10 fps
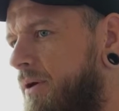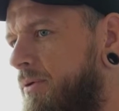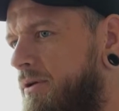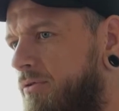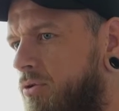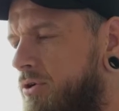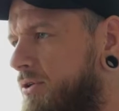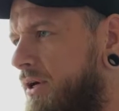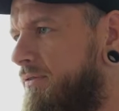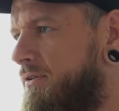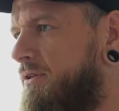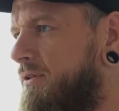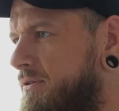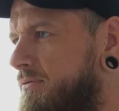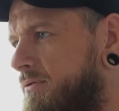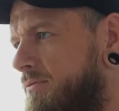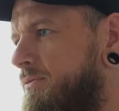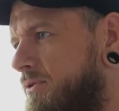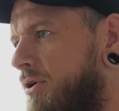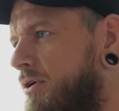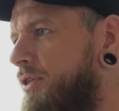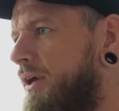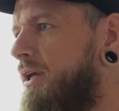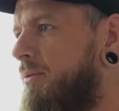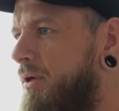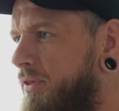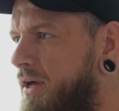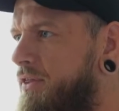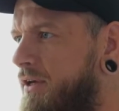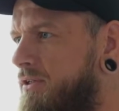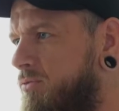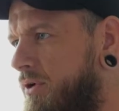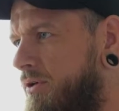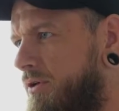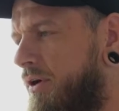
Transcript: I mean, so, of course, so, you have so, to yeah, it's, it's, start it thinking about like, the ethics when you